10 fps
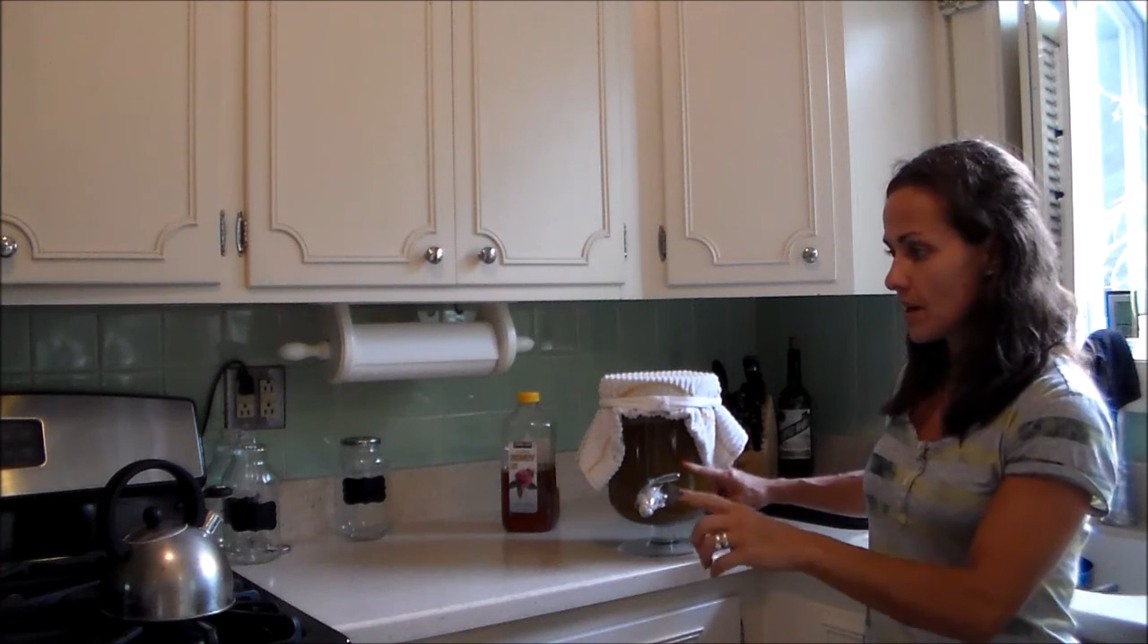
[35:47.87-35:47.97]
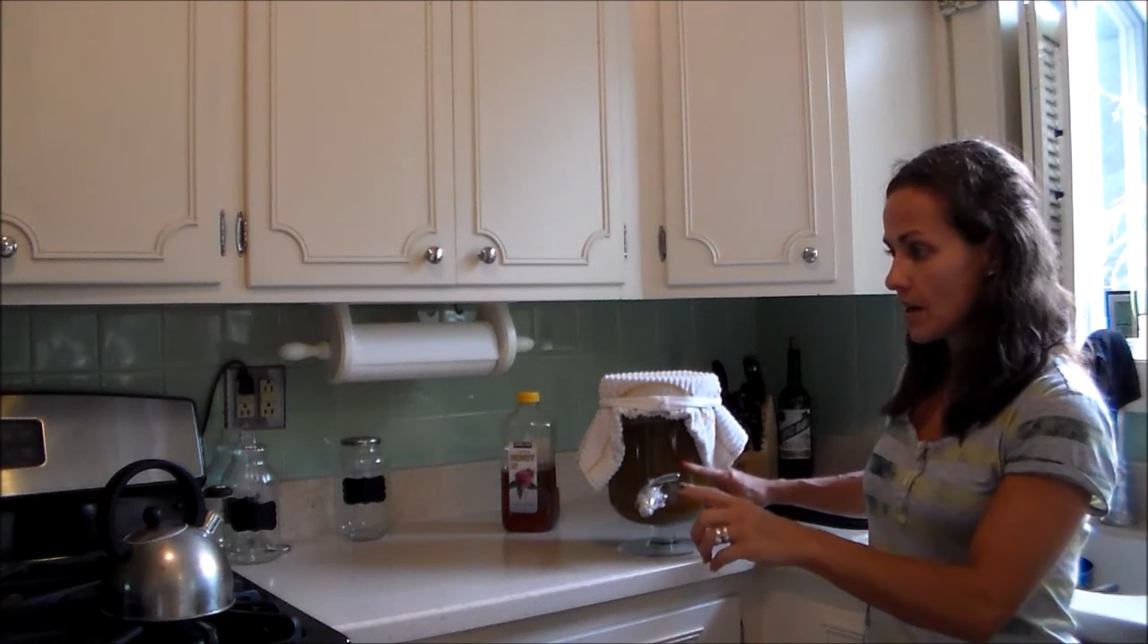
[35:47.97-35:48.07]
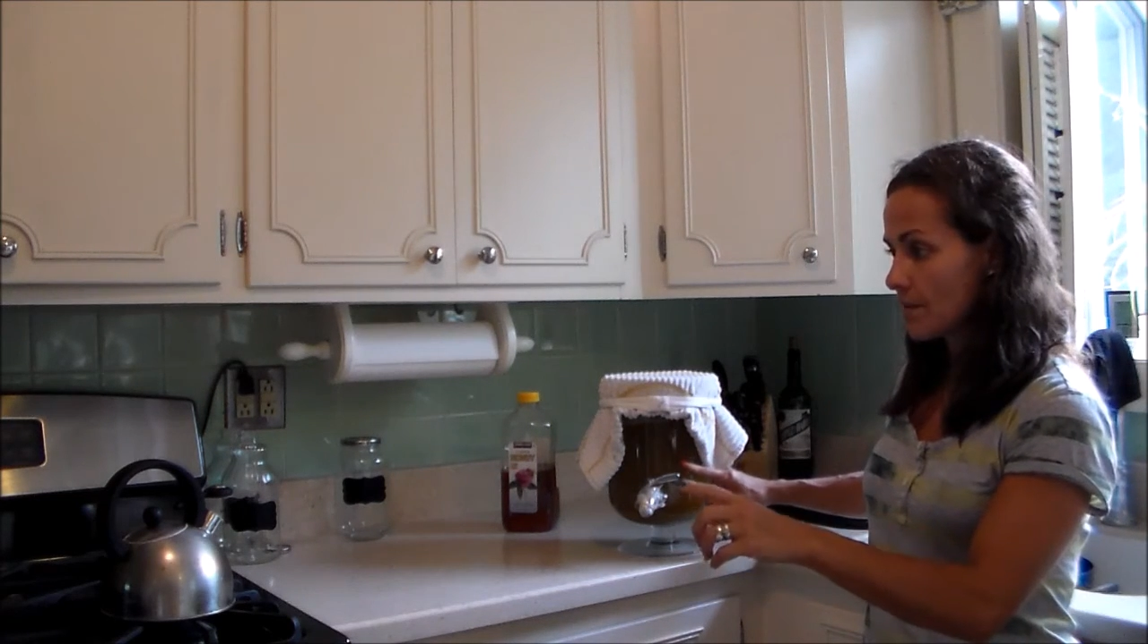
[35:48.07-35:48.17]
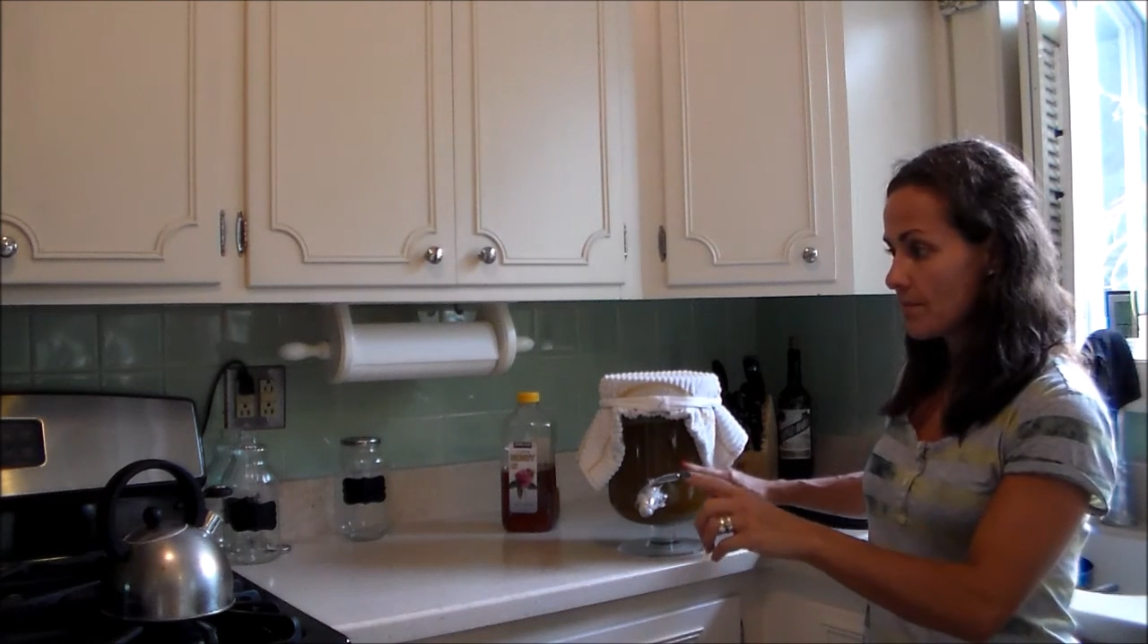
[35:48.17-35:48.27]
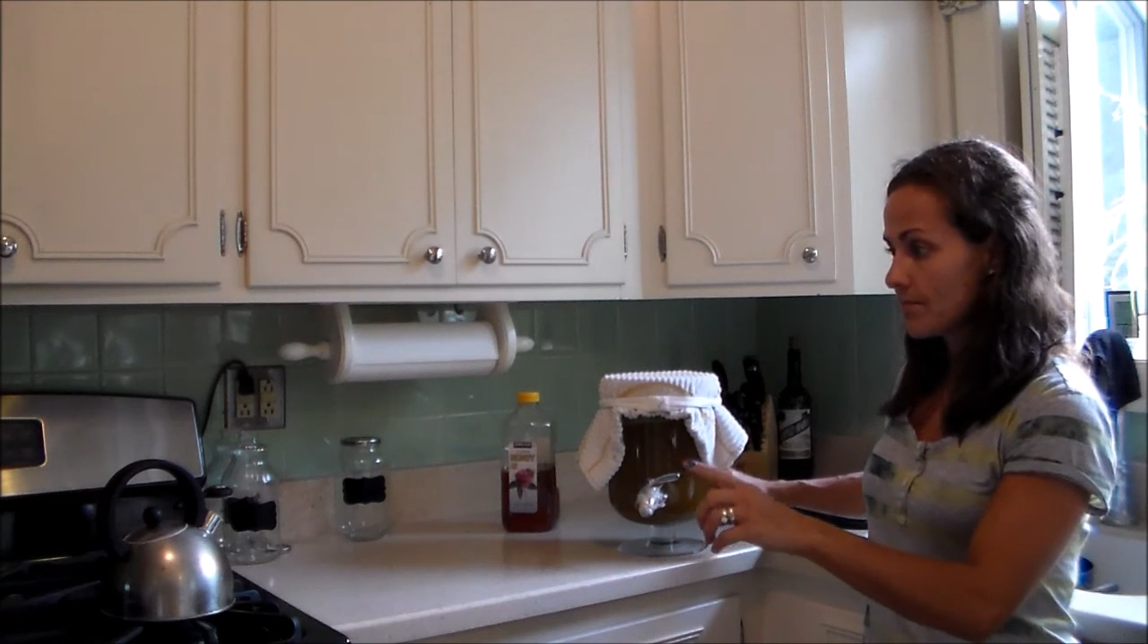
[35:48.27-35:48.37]

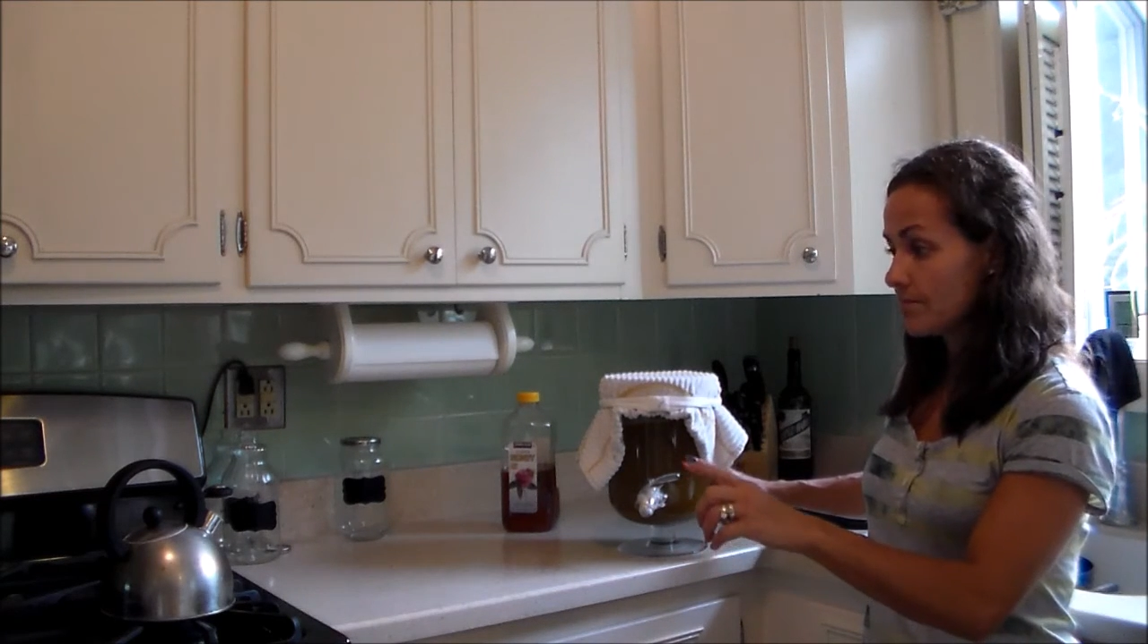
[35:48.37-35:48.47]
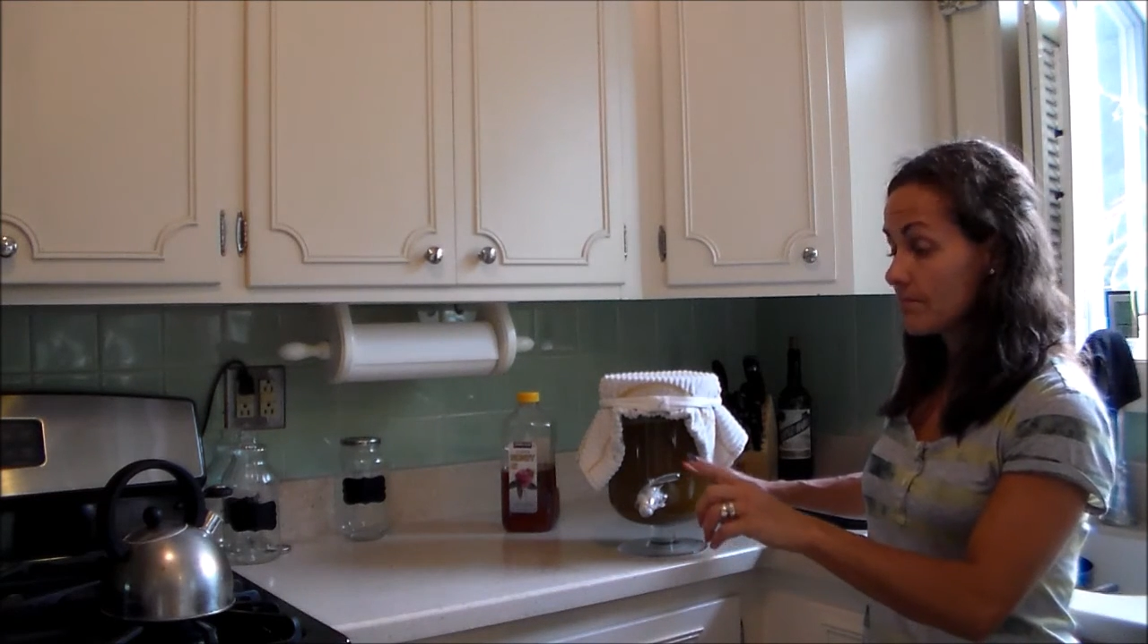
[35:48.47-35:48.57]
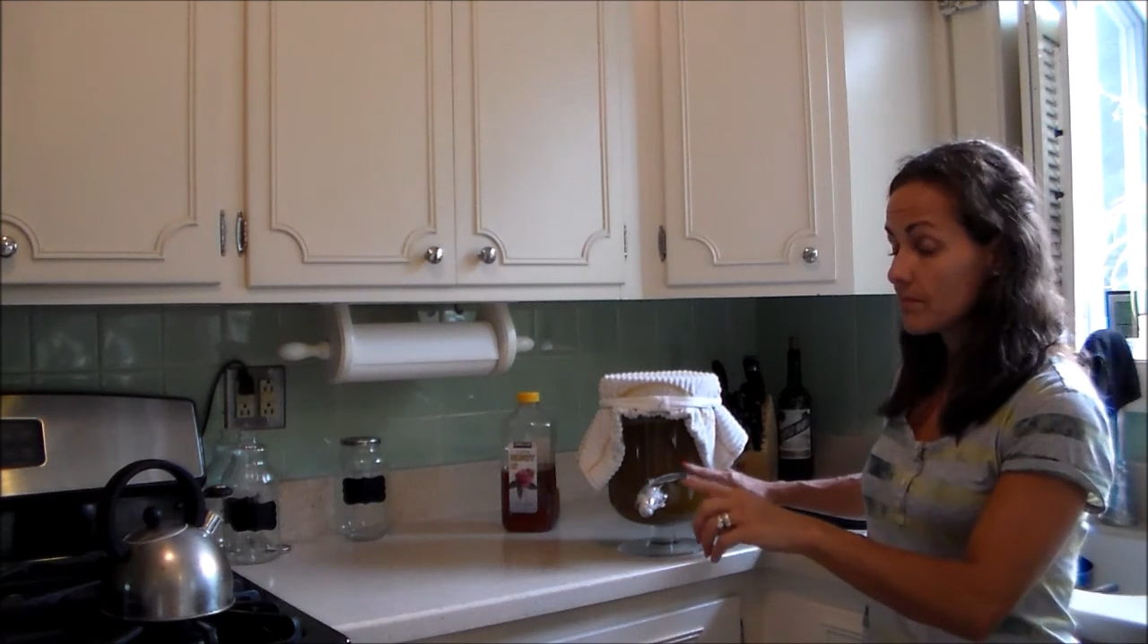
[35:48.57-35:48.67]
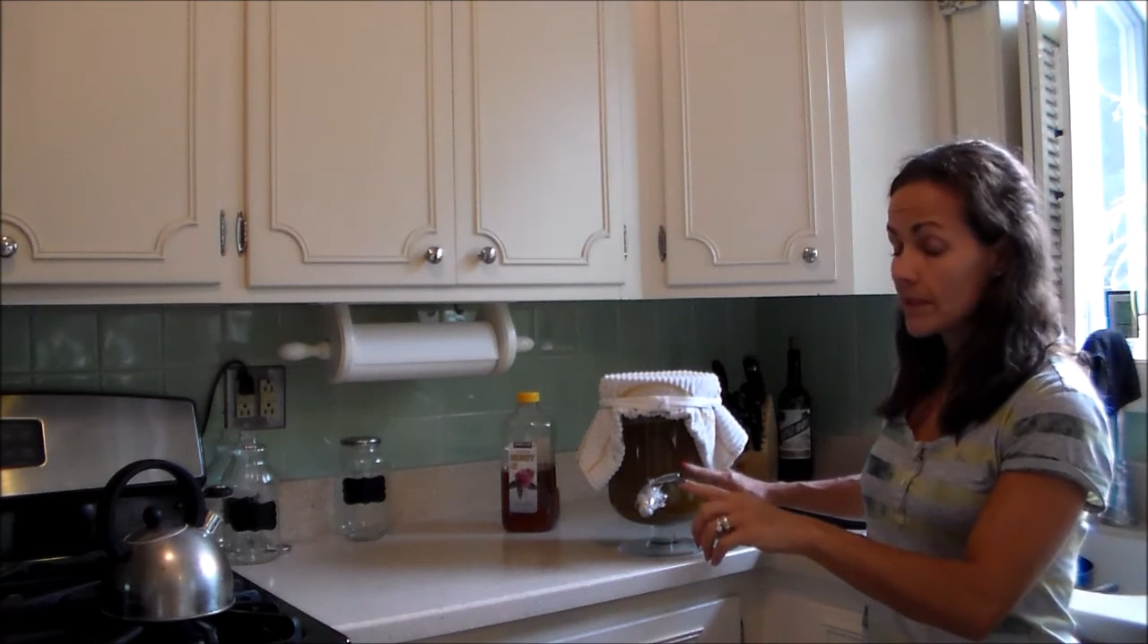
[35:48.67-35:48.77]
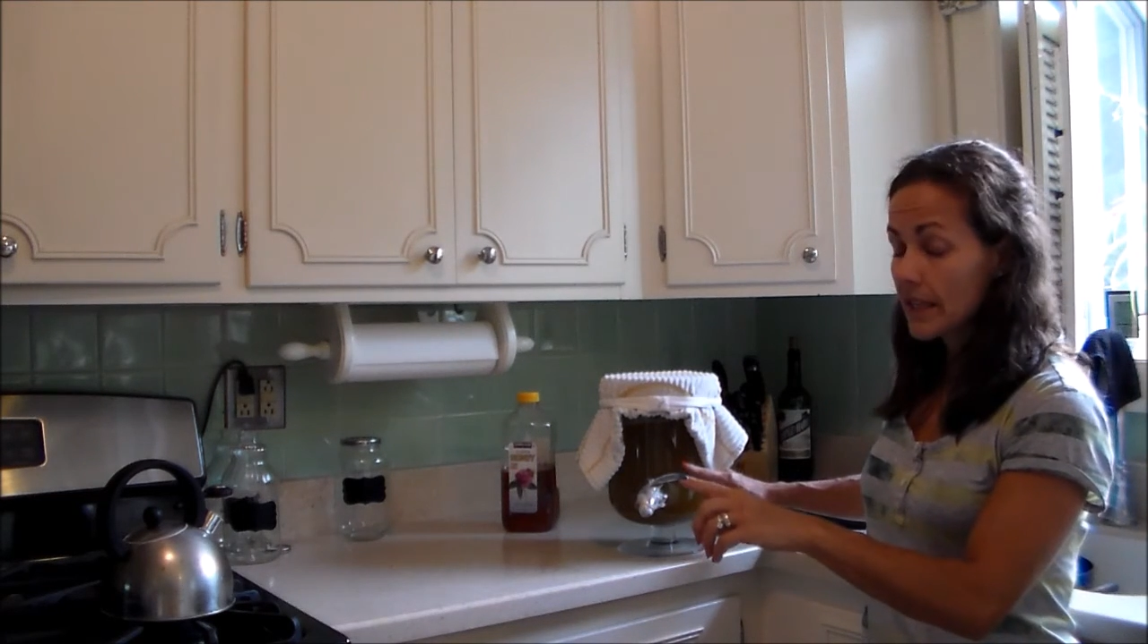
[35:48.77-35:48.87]
I
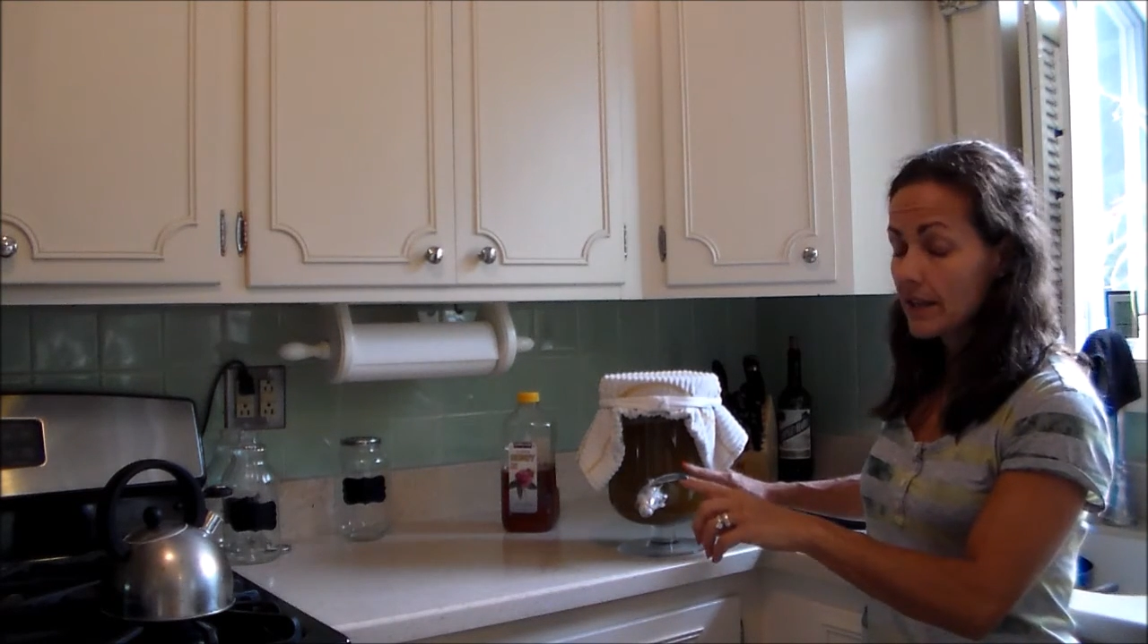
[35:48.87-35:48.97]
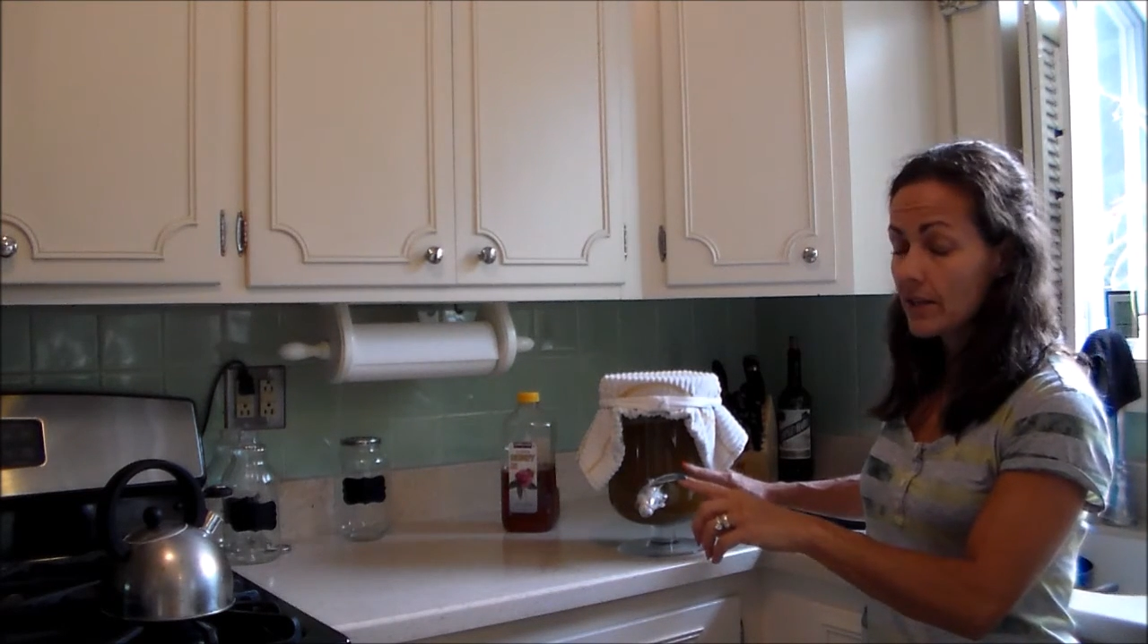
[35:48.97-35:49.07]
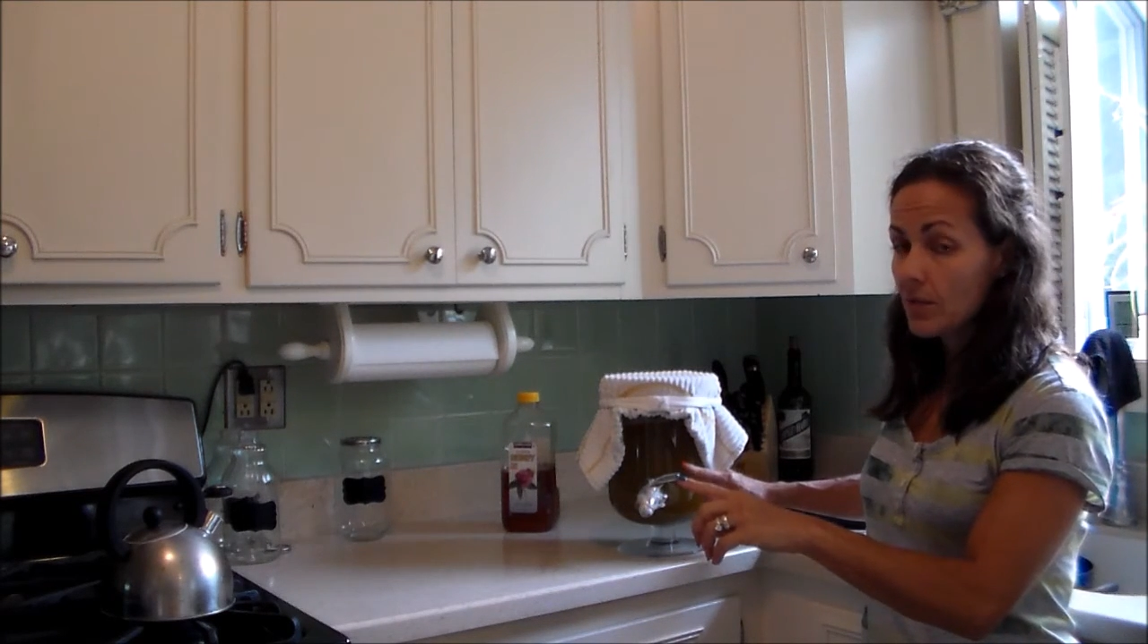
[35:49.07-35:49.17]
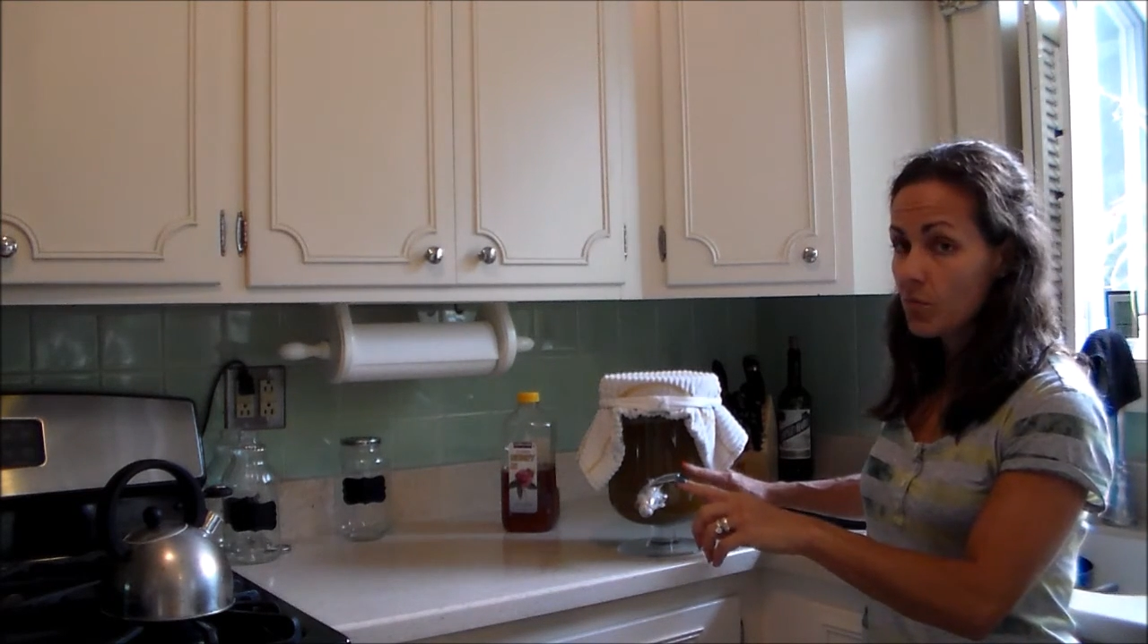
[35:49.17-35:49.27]
heated